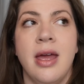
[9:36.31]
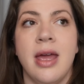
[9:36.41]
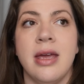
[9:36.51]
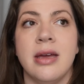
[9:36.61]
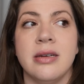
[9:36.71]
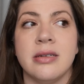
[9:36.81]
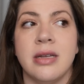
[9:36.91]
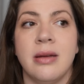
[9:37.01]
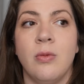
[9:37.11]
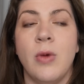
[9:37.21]
And
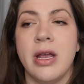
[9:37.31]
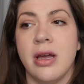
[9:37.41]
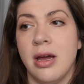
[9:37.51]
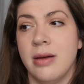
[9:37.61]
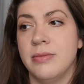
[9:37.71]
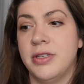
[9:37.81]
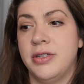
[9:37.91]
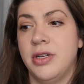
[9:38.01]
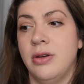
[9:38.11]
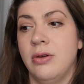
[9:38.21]
when it comes
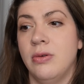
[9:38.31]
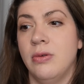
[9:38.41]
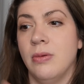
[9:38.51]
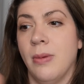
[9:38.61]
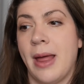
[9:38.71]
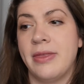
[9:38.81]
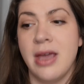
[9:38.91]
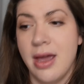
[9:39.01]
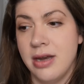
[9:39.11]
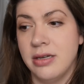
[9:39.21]
to at
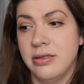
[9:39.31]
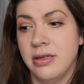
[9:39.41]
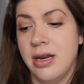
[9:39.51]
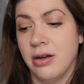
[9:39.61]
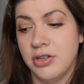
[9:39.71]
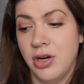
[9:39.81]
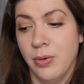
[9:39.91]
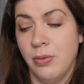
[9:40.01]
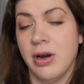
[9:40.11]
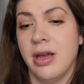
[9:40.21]
the end in
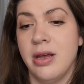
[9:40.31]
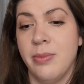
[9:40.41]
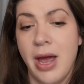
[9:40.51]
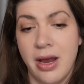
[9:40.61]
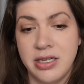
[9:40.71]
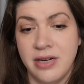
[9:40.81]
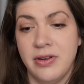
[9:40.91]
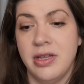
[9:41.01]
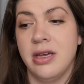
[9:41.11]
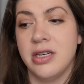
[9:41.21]
October, when I package
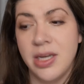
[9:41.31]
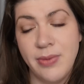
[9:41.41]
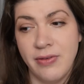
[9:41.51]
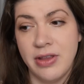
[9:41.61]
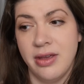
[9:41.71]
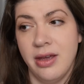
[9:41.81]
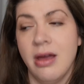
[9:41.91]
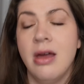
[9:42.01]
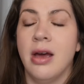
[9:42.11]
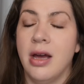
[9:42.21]
everything and ship everything,
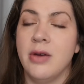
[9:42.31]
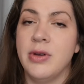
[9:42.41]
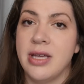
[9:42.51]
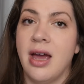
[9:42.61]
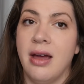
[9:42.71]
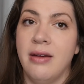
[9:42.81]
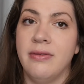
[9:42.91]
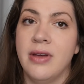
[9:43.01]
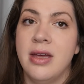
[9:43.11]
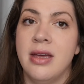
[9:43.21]
I always
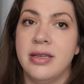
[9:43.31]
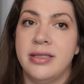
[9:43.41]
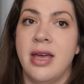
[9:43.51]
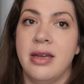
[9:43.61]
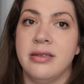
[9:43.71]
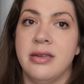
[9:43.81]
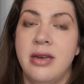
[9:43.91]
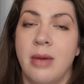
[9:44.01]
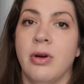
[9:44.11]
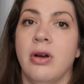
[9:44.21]
have a set
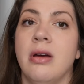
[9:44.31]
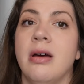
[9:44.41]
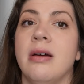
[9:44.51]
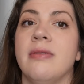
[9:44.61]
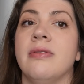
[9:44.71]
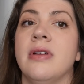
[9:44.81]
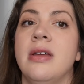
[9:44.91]
number of